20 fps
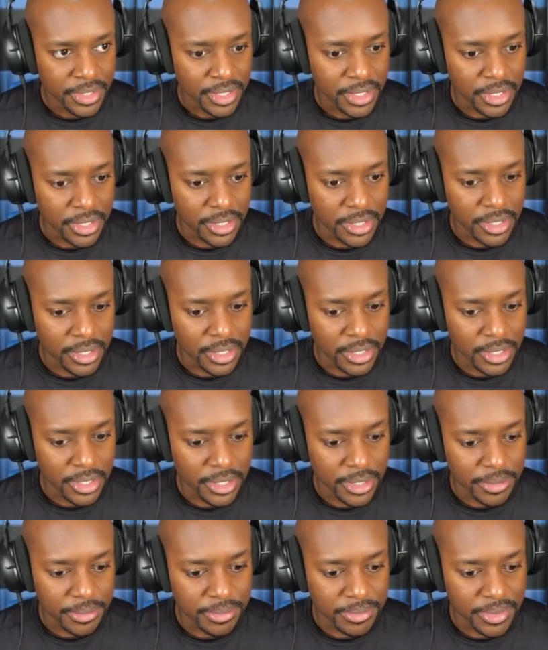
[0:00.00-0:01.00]

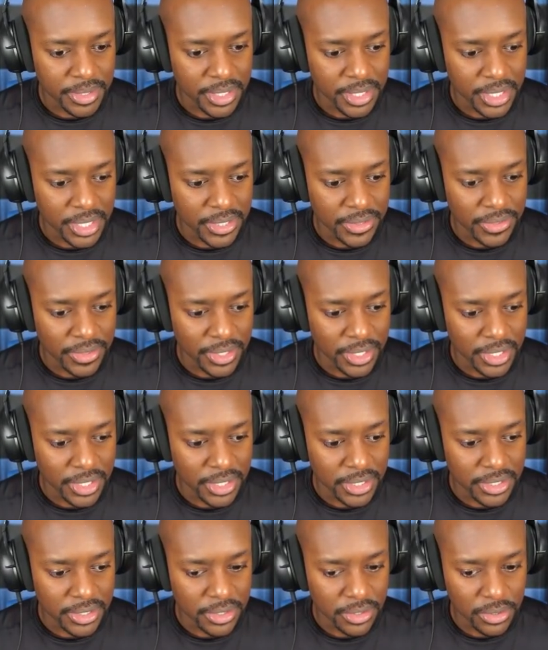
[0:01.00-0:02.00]
And
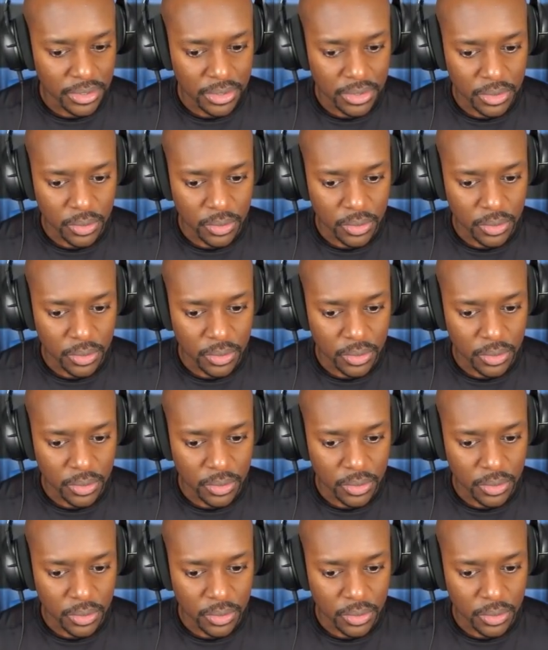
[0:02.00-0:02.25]
then